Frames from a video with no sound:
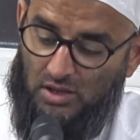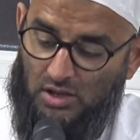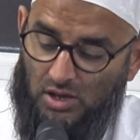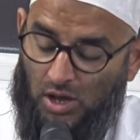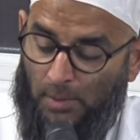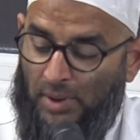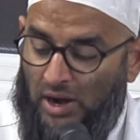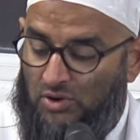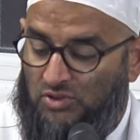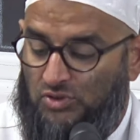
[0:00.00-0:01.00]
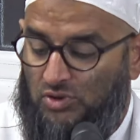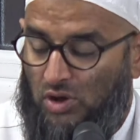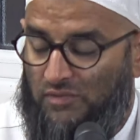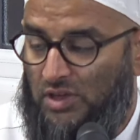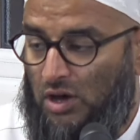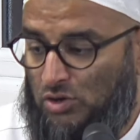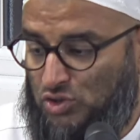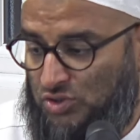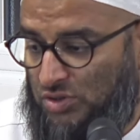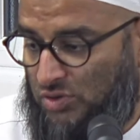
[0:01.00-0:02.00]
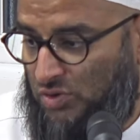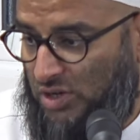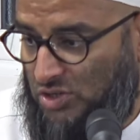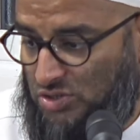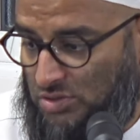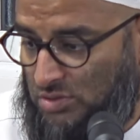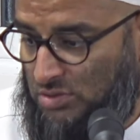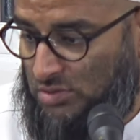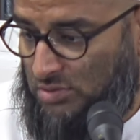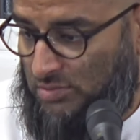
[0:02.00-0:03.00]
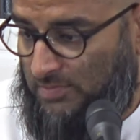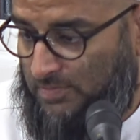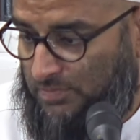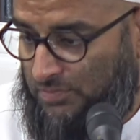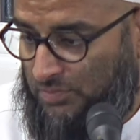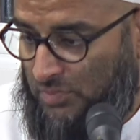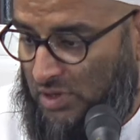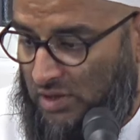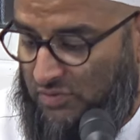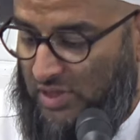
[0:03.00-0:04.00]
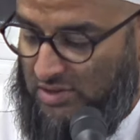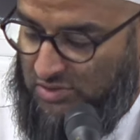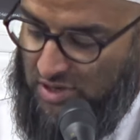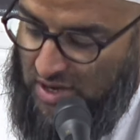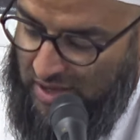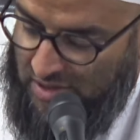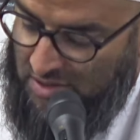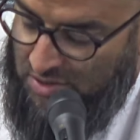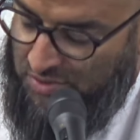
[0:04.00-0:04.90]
comparison of the arsh to the creation? If that's the likeliness